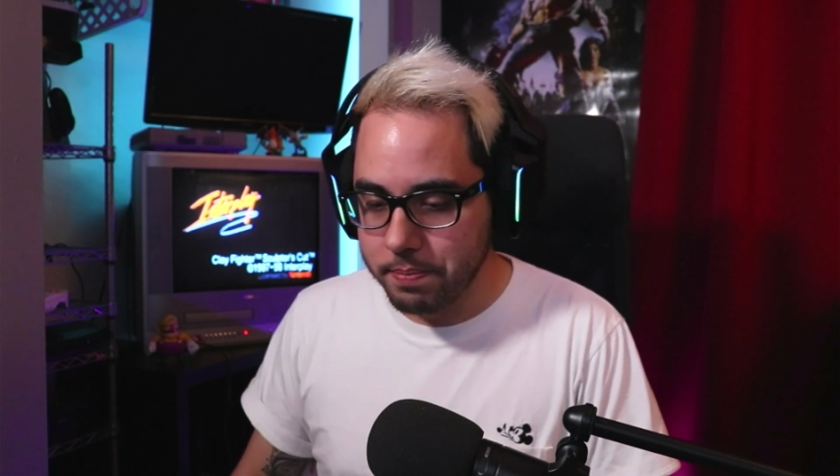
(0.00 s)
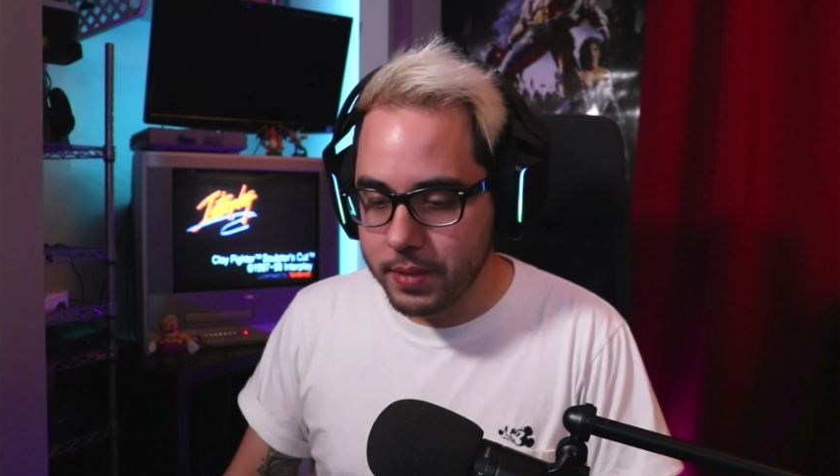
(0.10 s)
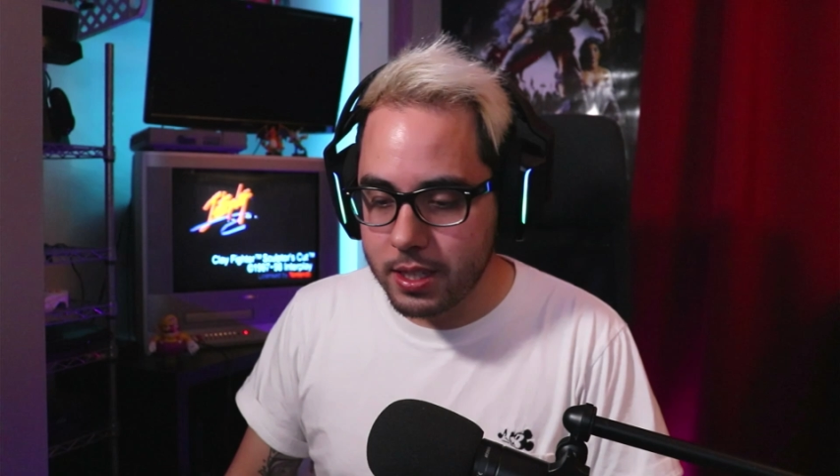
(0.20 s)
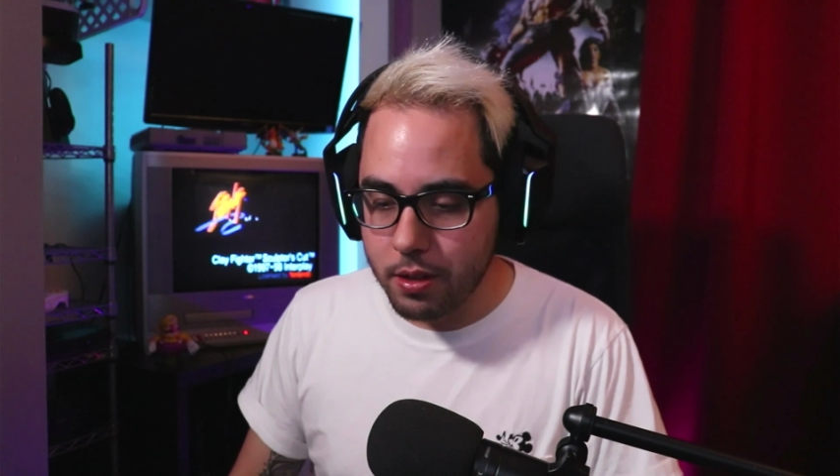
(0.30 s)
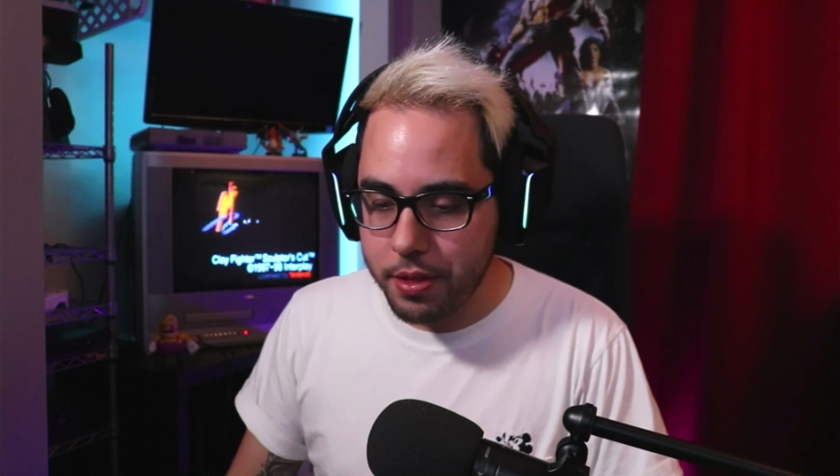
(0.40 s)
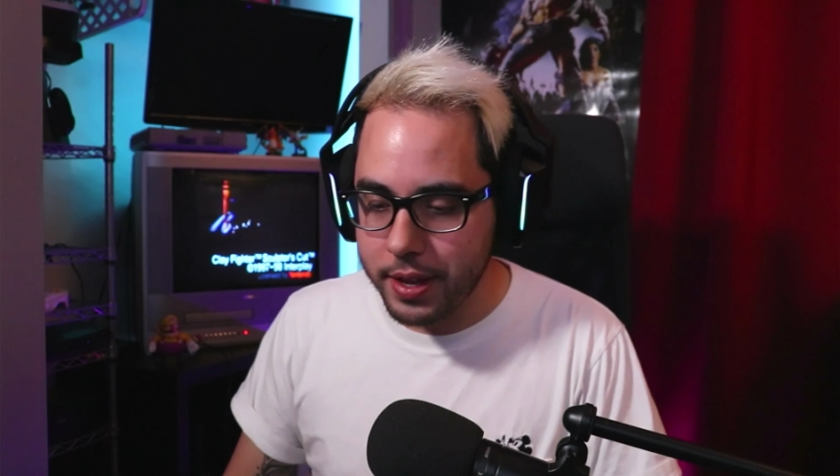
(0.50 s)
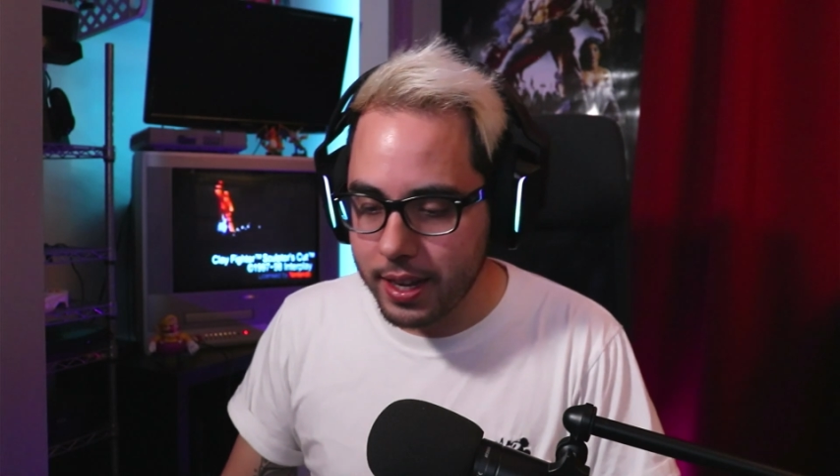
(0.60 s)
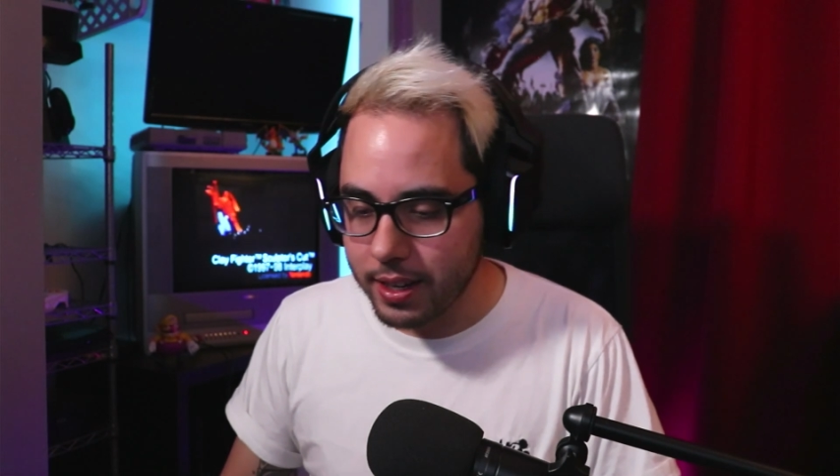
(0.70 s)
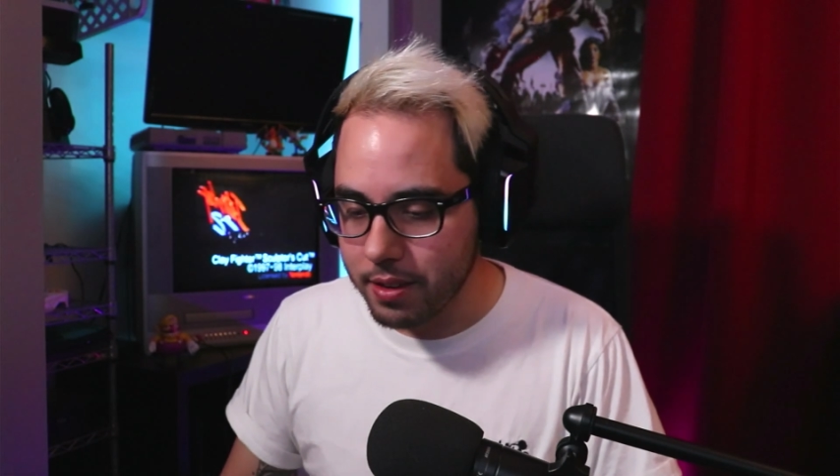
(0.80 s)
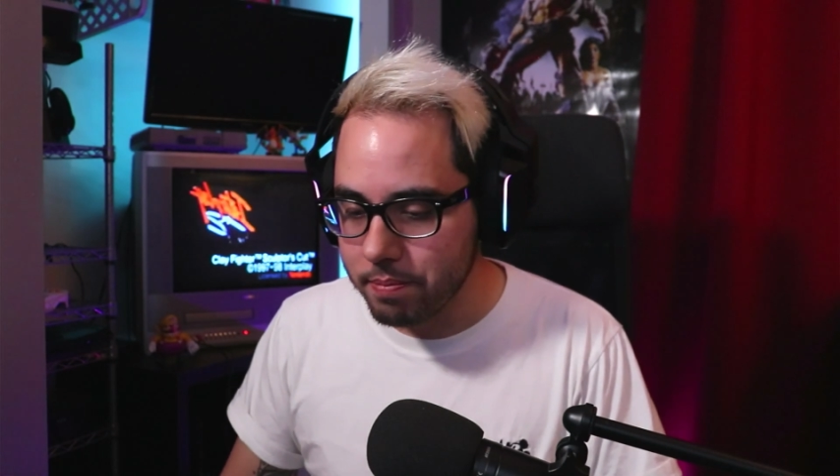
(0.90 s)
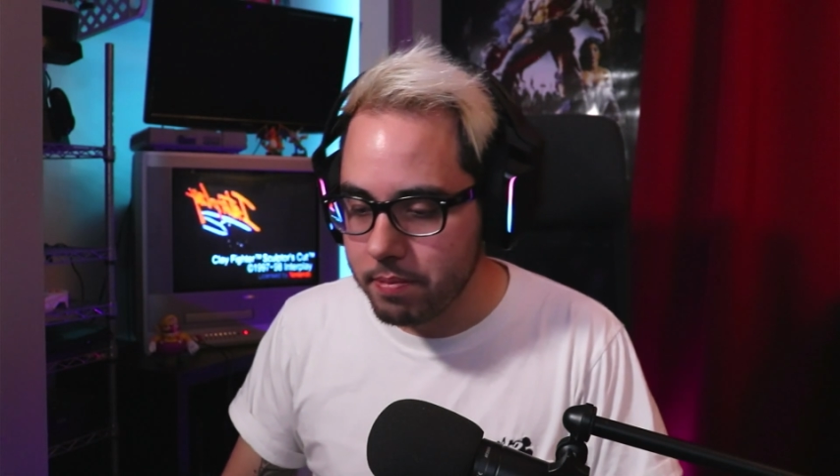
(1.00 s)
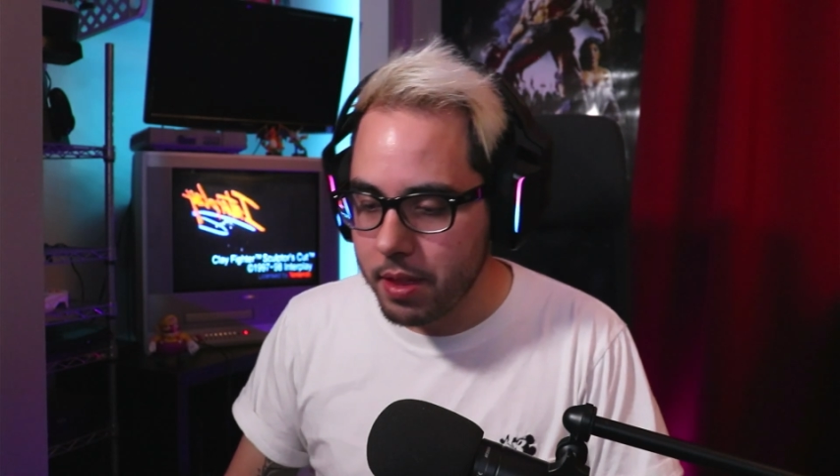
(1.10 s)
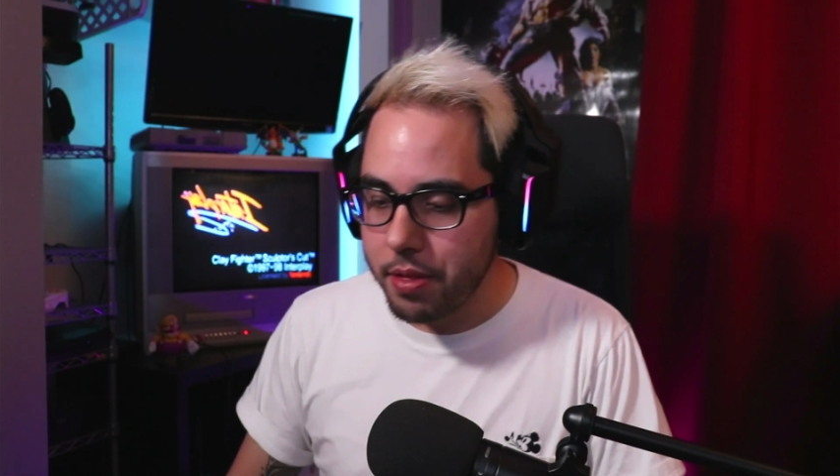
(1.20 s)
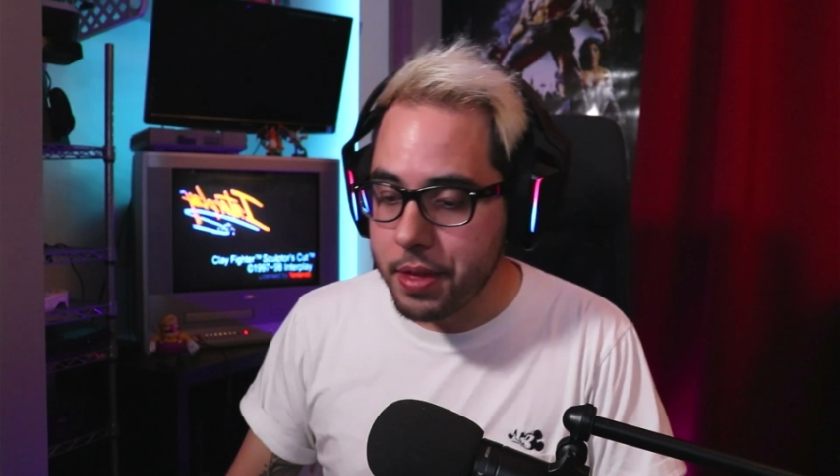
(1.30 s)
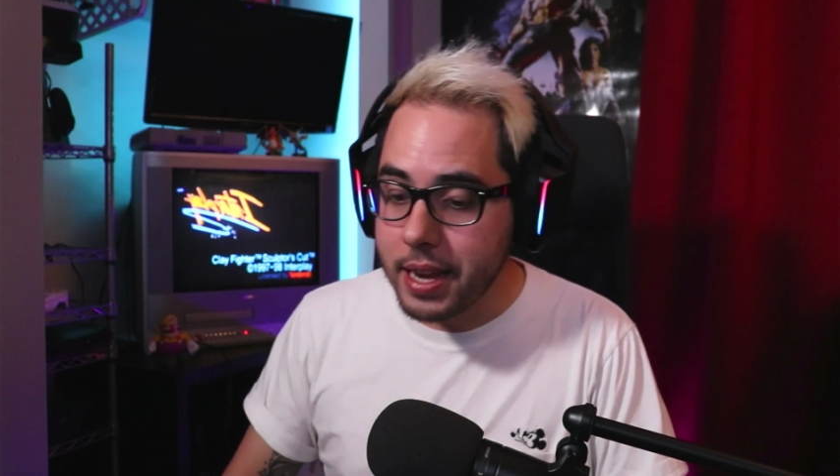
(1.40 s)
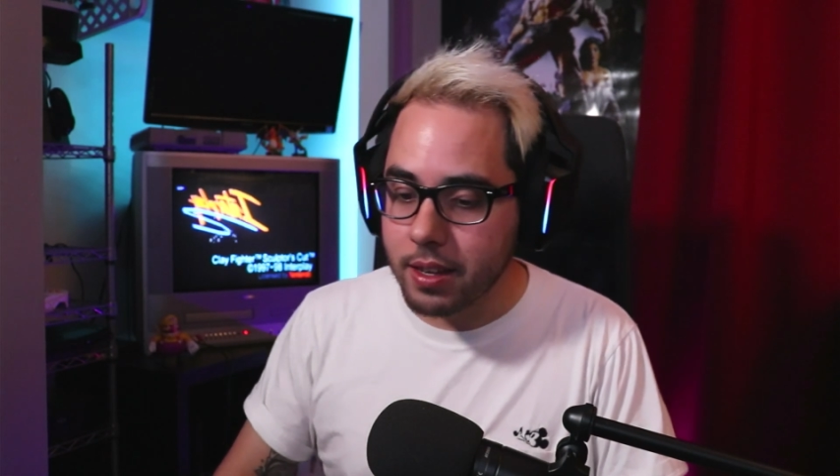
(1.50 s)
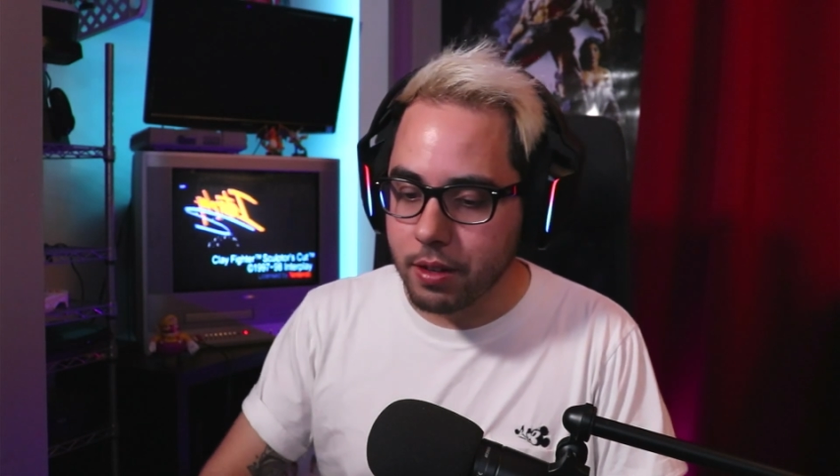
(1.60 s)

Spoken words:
It's the only thing I can think